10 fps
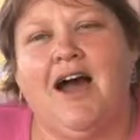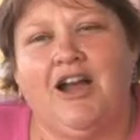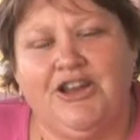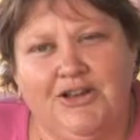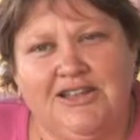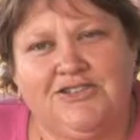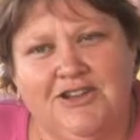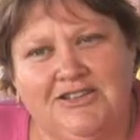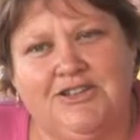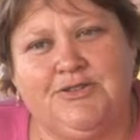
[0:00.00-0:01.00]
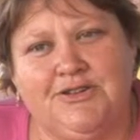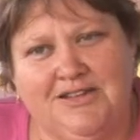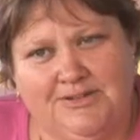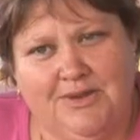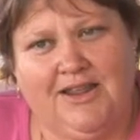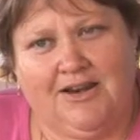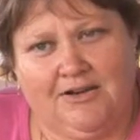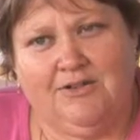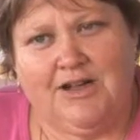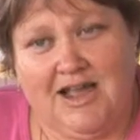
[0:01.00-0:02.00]
I know he tries to do it as
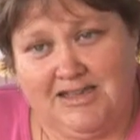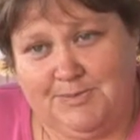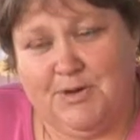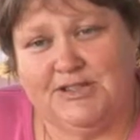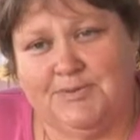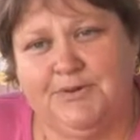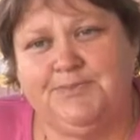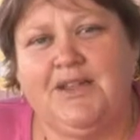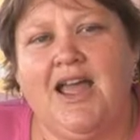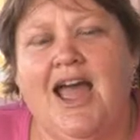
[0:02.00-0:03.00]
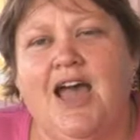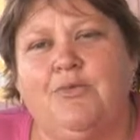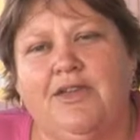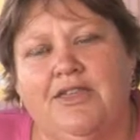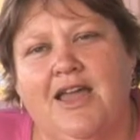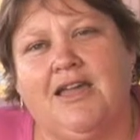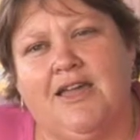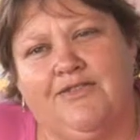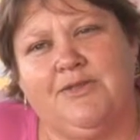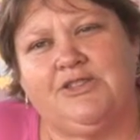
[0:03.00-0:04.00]
regular as possible and we thank
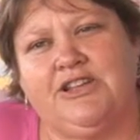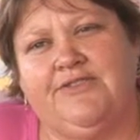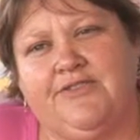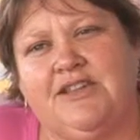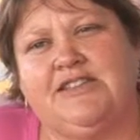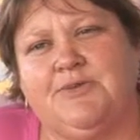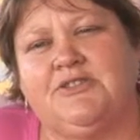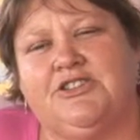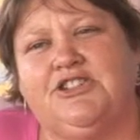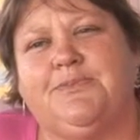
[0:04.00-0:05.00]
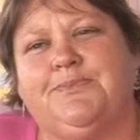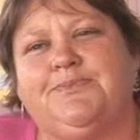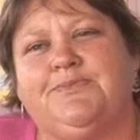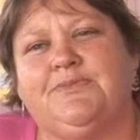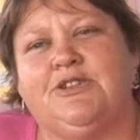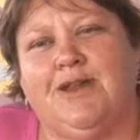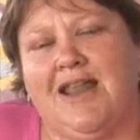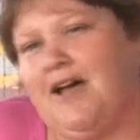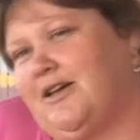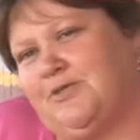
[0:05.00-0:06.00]
FMG for their sponsorship to
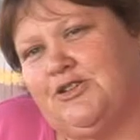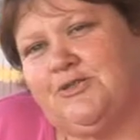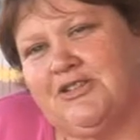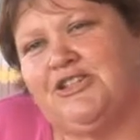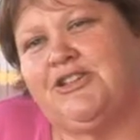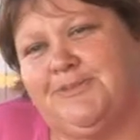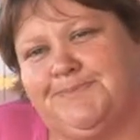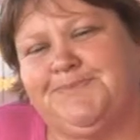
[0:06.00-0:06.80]
allow him to do it this year.